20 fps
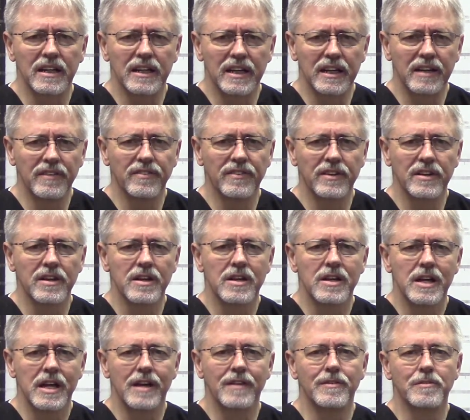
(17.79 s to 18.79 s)
even
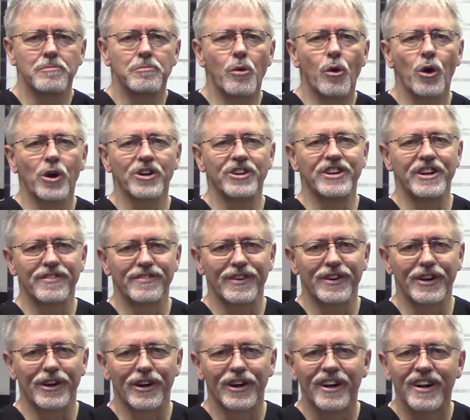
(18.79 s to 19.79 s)
more
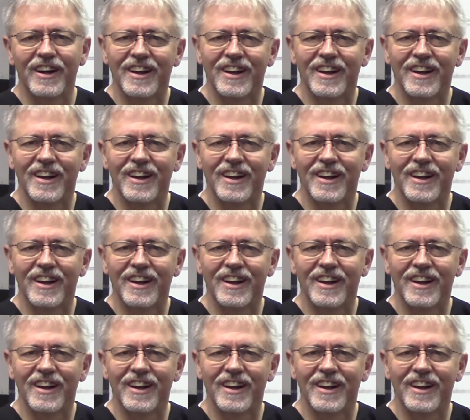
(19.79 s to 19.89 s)
differenter.